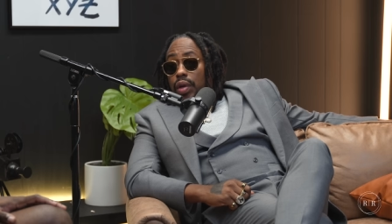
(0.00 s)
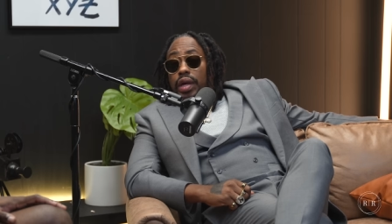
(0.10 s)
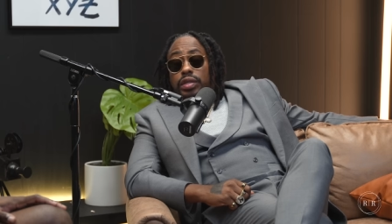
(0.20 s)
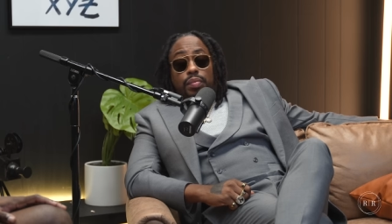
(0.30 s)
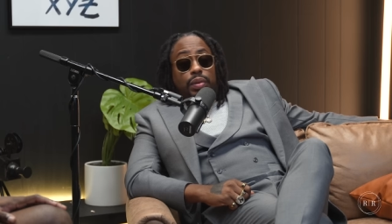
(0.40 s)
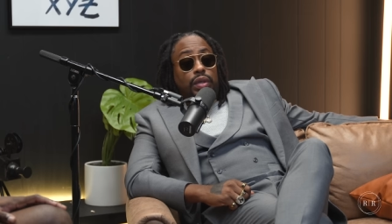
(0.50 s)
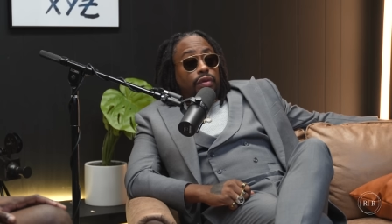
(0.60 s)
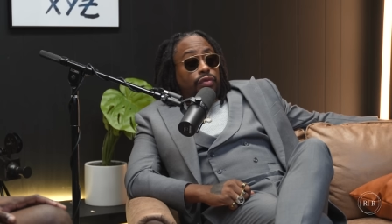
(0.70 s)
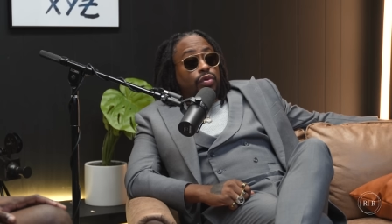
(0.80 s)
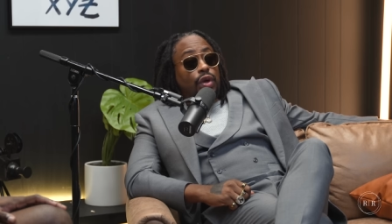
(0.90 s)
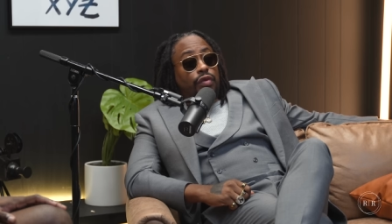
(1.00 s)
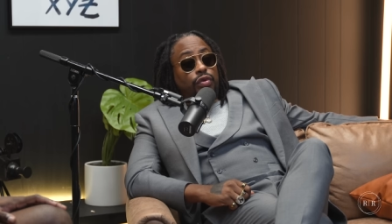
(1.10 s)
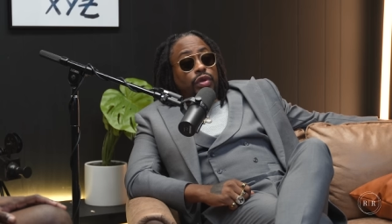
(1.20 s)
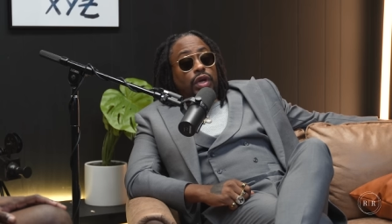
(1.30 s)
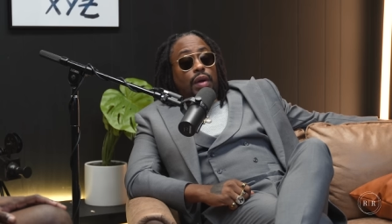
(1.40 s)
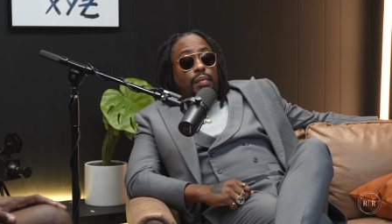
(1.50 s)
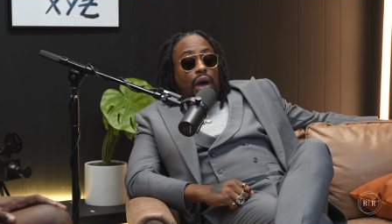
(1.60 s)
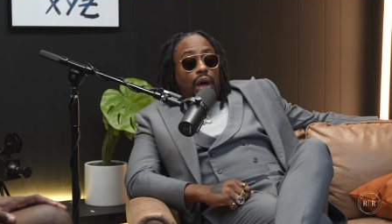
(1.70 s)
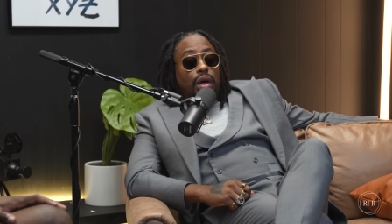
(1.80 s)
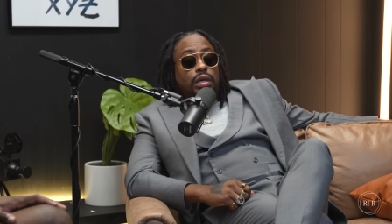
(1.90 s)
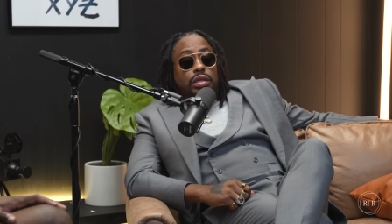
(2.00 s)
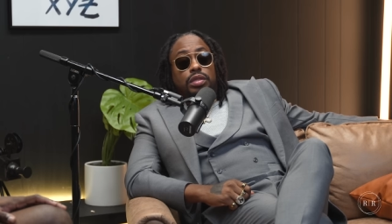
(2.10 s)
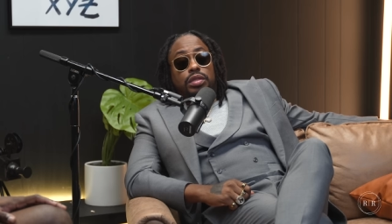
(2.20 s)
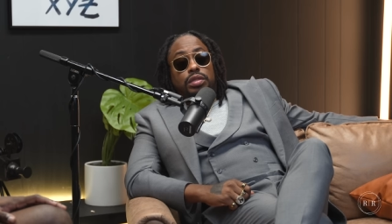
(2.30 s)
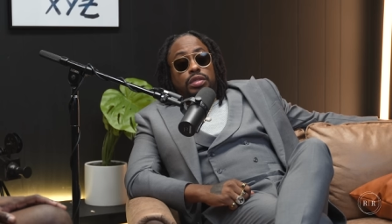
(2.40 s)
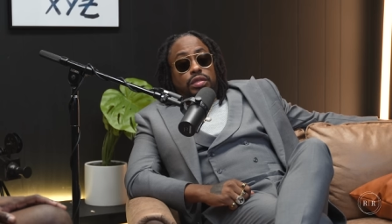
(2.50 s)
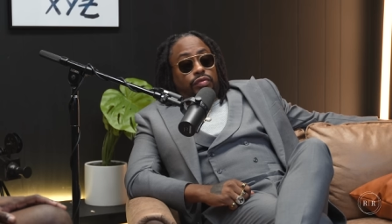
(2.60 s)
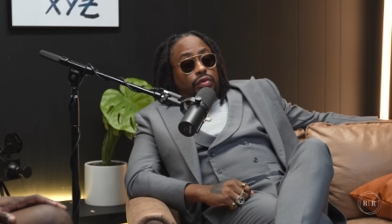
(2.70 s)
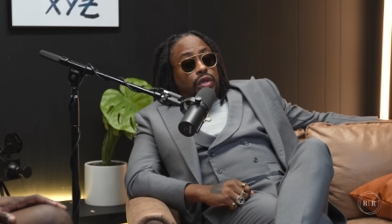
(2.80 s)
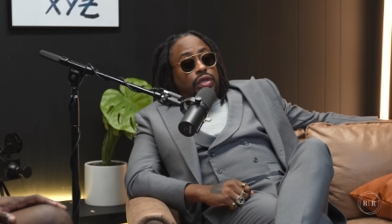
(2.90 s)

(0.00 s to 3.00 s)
Yeah, typically. If you look at my resume,